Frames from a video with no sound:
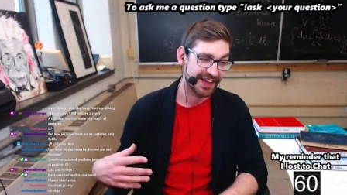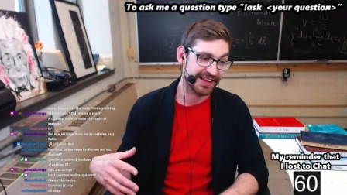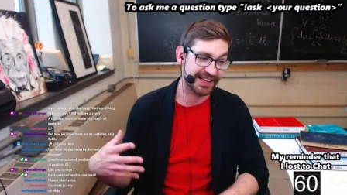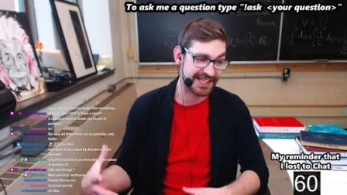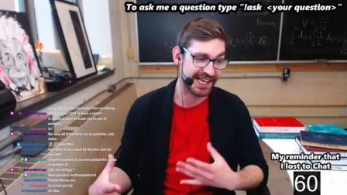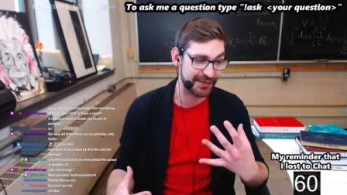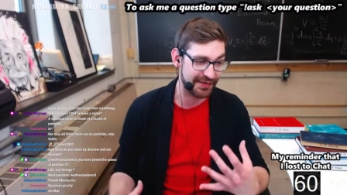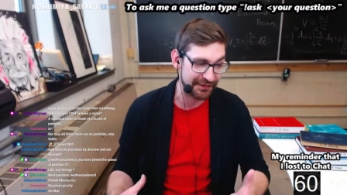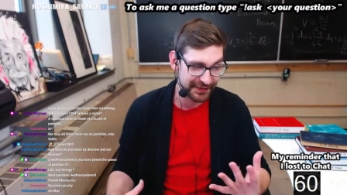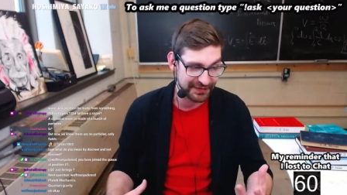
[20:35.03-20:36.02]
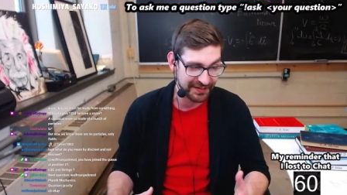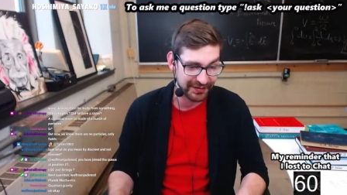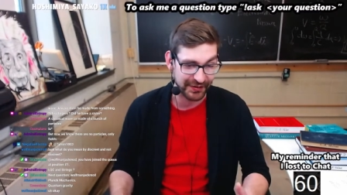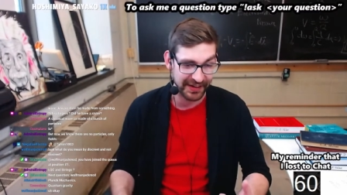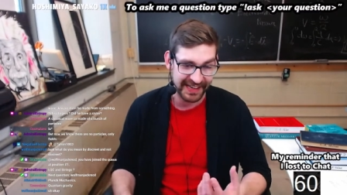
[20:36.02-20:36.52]
continuous versus
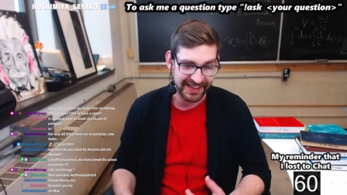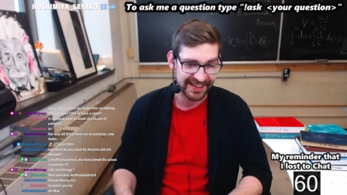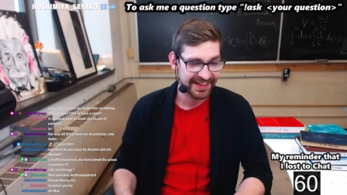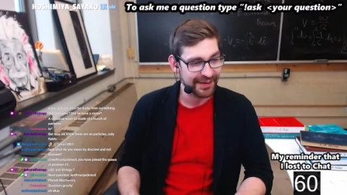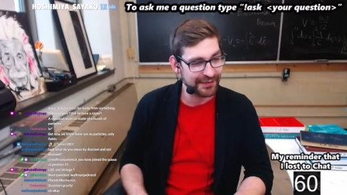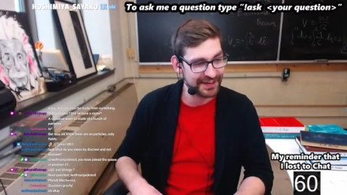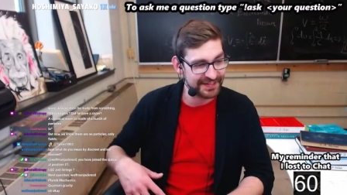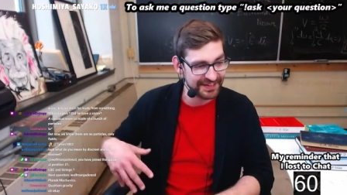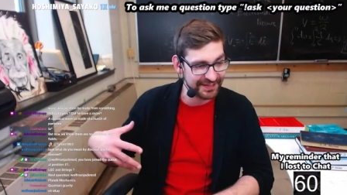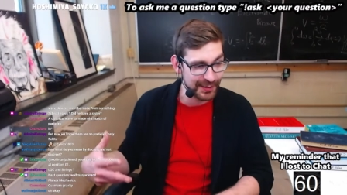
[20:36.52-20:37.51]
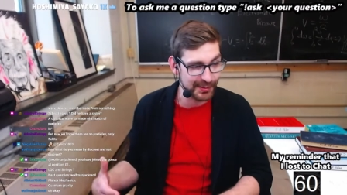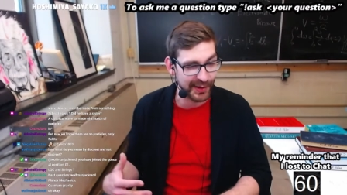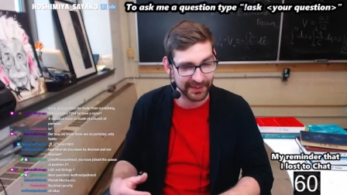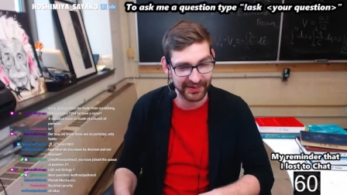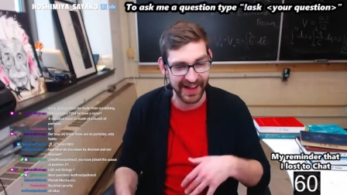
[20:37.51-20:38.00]
discrete versus loop
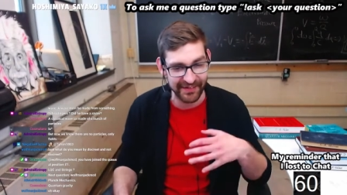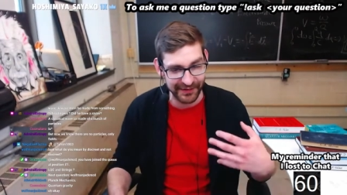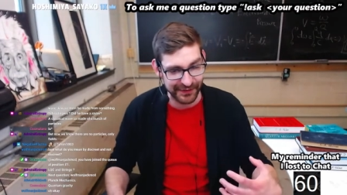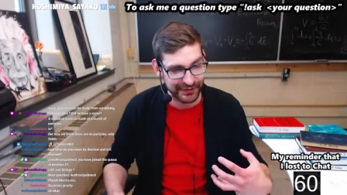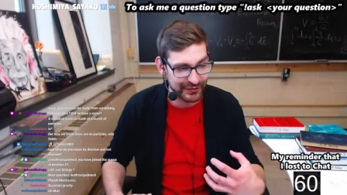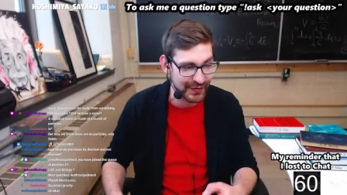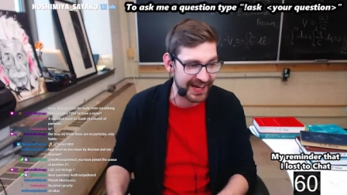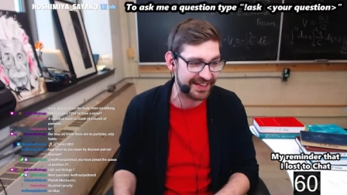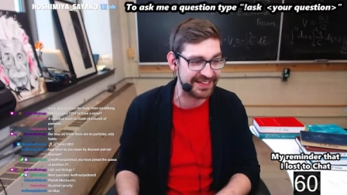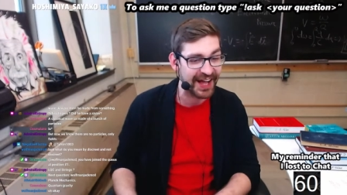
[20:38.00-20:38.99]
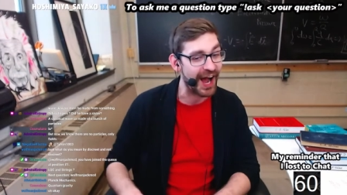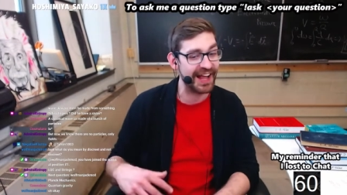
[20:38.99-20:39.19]
quantum gravity versus strings.